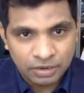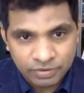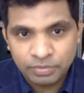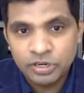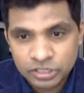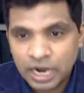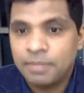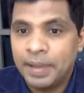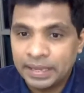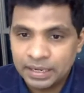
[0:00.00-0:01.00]
Everyone
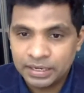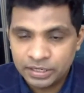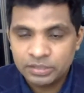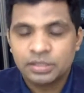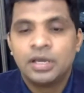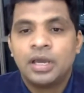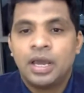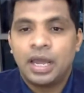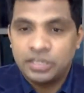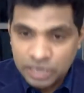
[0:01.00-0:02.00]
start making it is,
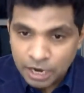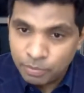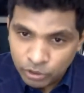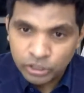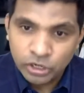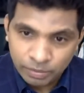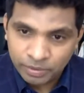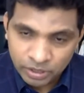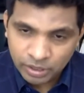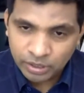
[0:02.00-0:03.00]
and start putting
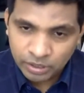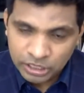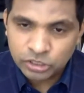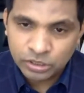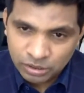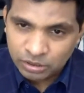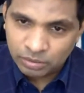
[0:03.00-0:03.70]
in each,